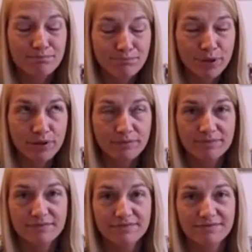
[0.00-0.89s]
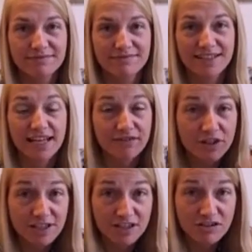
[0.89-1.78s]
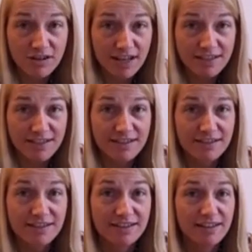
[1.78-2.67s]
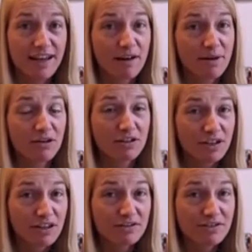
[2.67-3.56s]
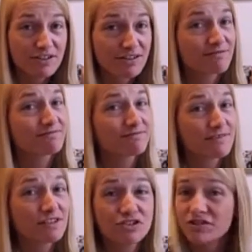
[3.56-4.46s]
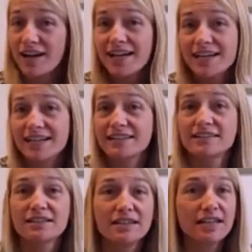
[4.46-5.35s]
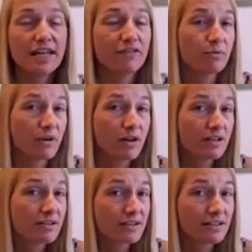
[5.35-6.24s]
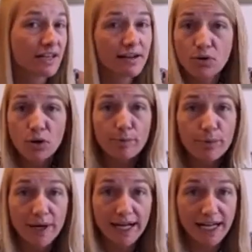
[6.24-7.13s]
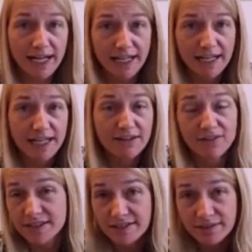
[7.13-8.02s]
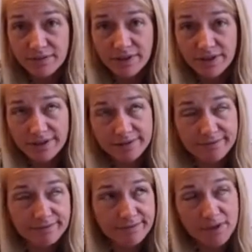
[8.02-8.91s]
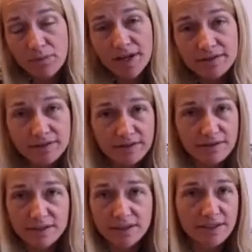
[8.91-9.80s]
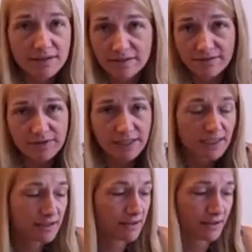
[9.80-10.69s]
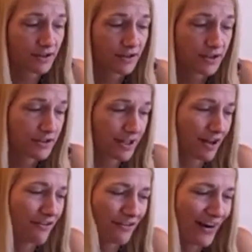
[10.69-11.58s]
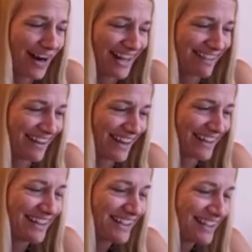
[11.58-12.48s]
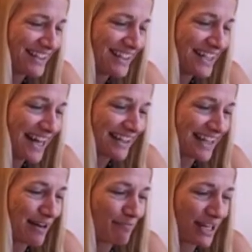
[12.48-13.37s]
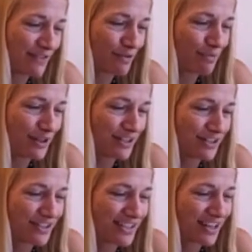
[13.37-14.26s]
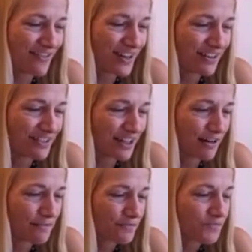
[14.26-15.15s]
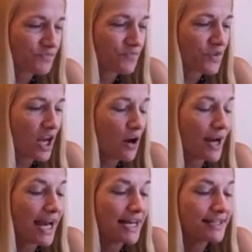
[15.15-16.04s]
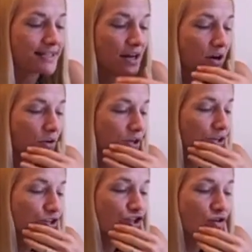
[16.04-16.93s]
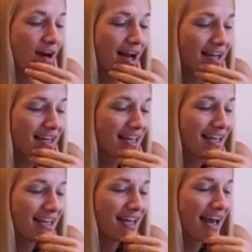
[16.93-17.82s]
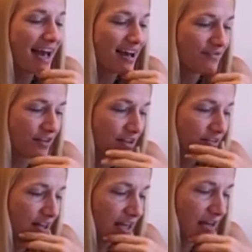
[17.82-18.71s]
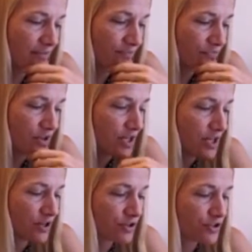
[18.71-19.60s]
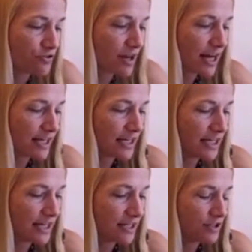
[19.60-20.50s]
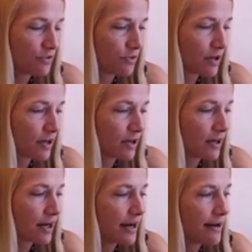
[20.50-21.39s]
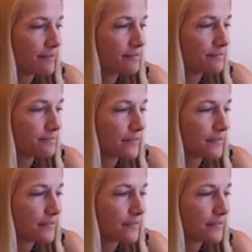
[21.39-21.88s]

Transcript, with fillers: Boom. If you get stressed, about clothes, try it. If it works, incorporate it. If it doesn't work, so what? You didn't really hurt yourself or anything. Not that big of a putting yourself out there. Okay, so you're tracking everything. You're tracking your um,